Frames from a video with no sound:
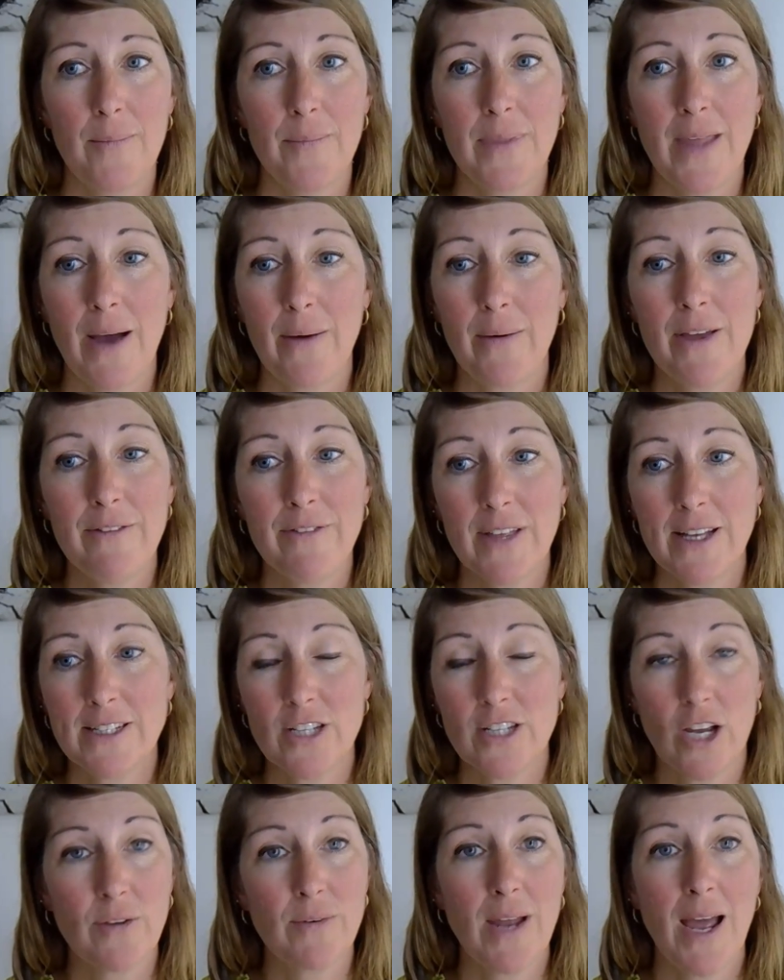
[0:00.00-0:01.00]
Now, if they
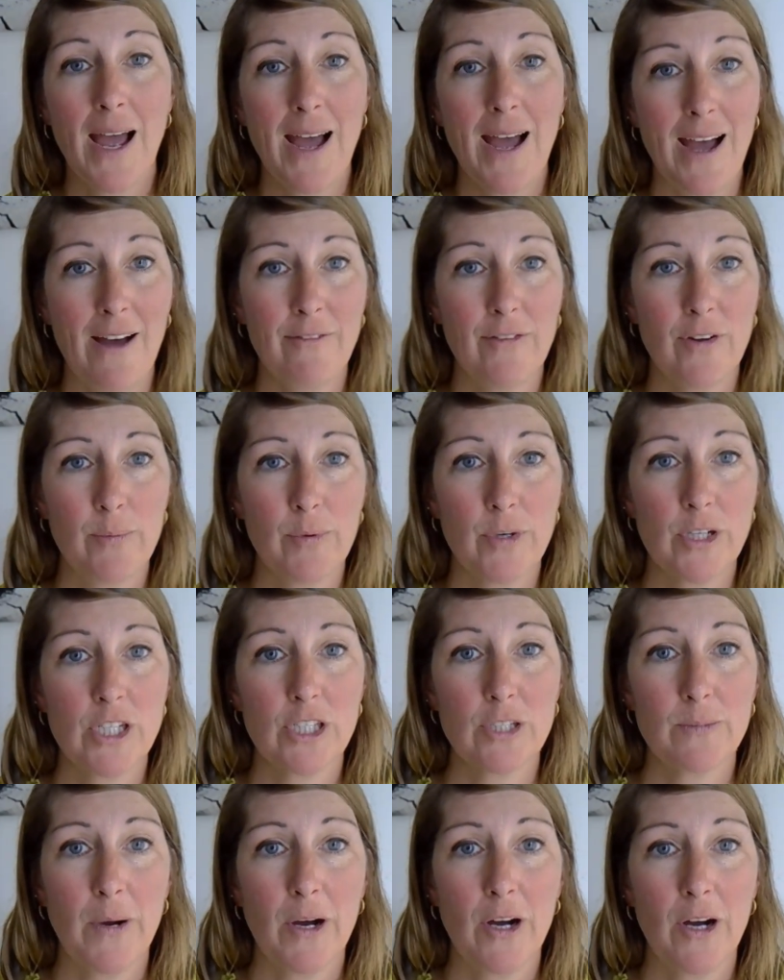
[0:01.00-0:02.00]
don't have a
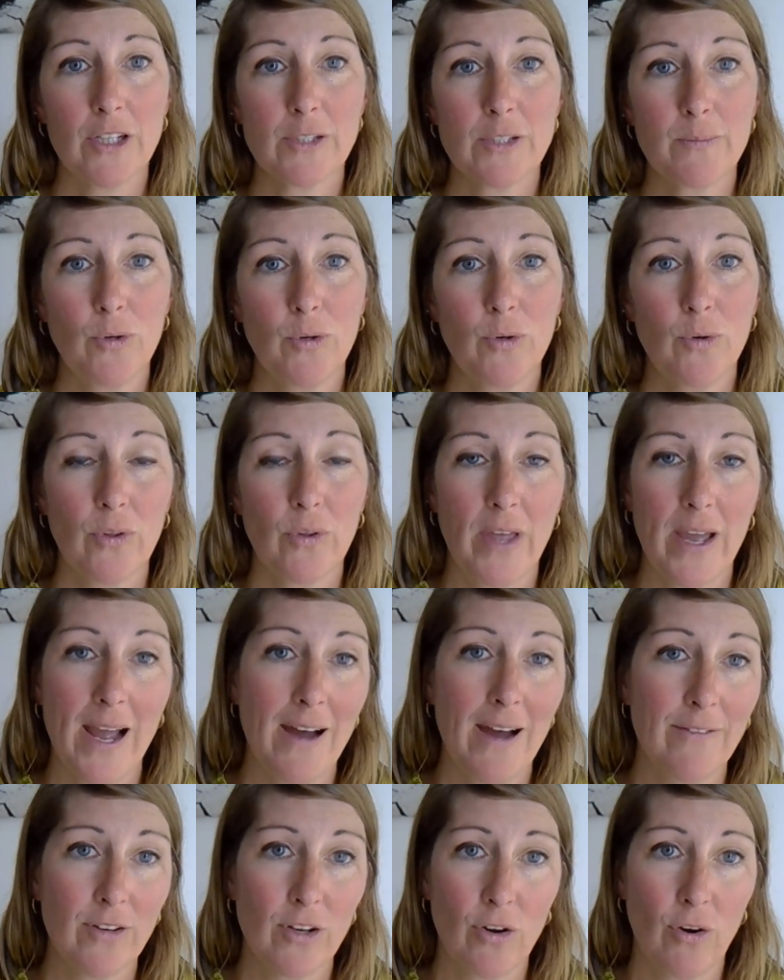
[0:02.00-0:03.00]
British passport or they
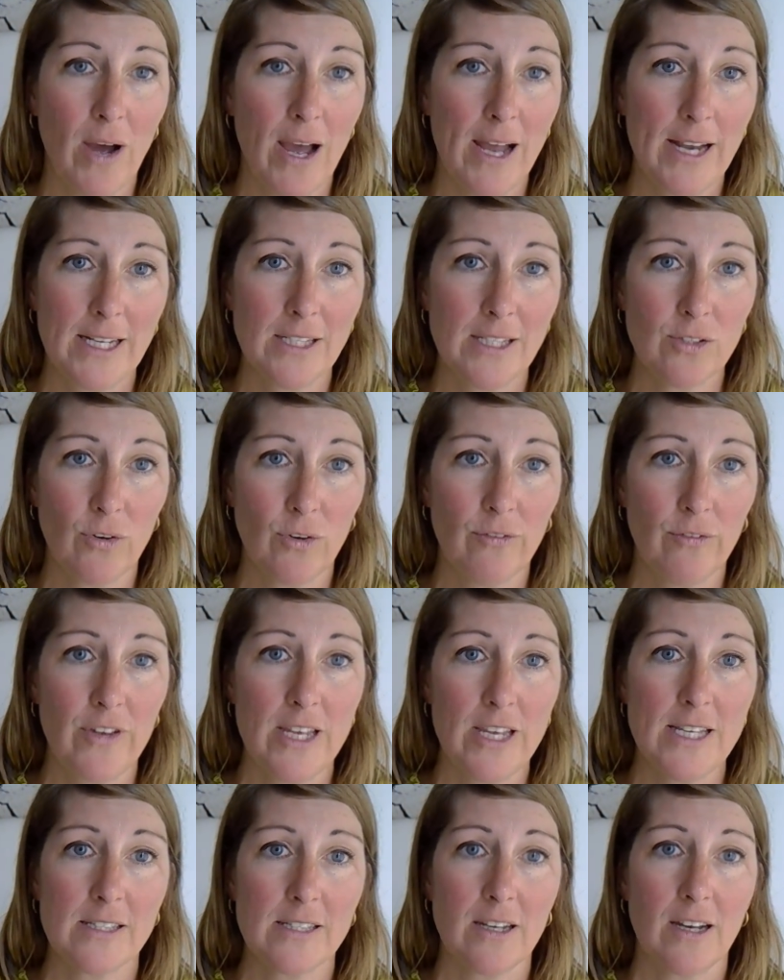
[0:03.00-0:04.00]
haven't got any sort of
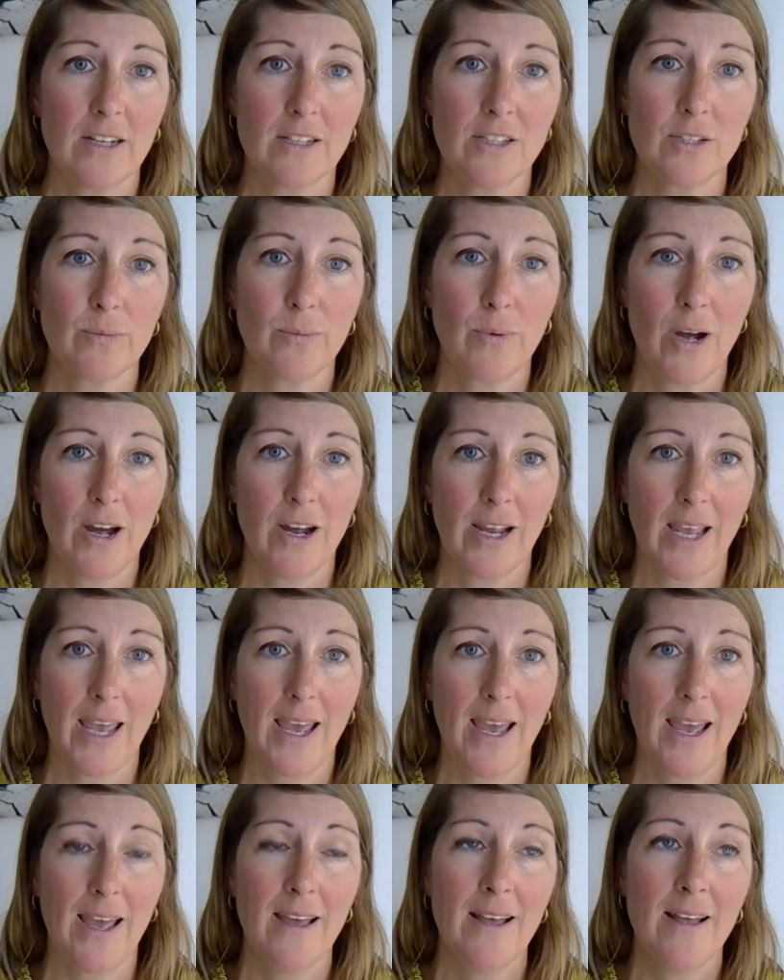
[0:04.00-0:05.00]
visa to work
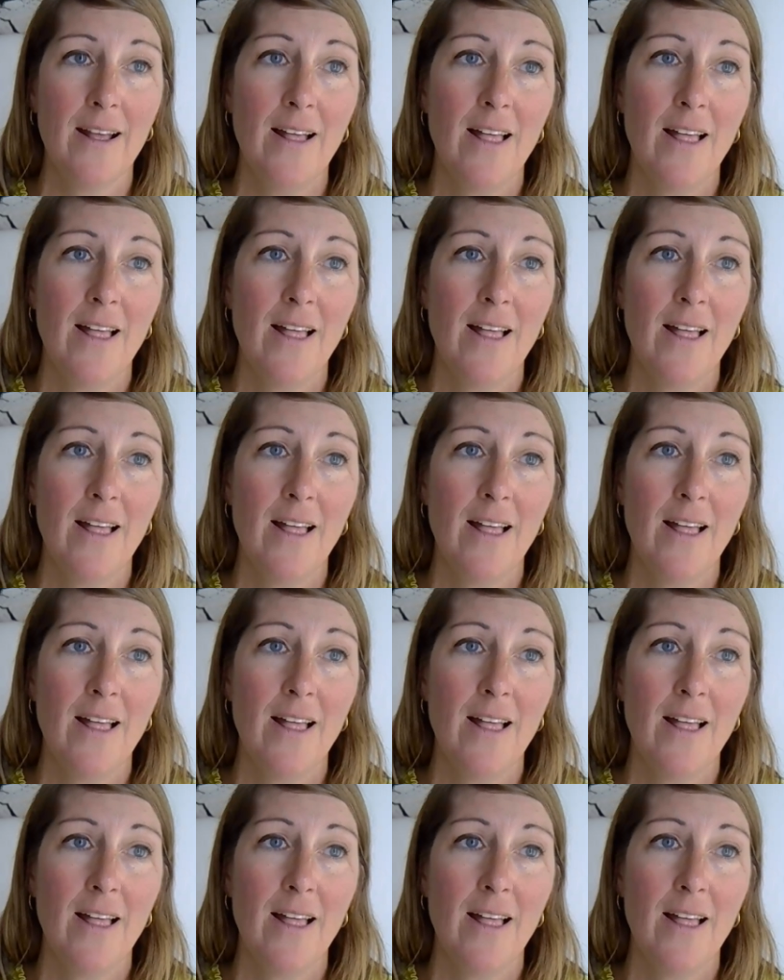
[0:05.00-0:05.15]
here,